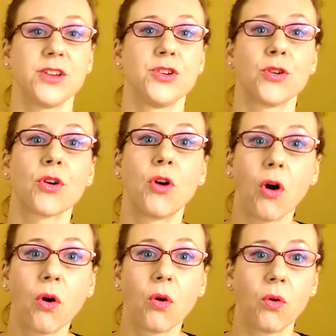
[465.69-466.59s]
Your
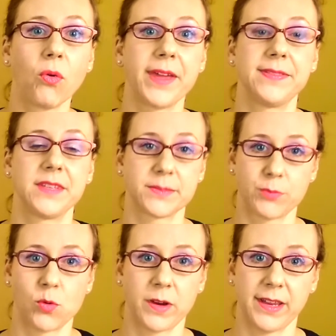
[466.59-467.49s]
goal at this
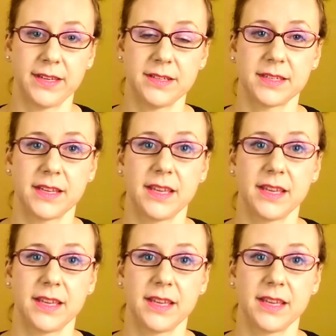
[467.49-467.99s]
point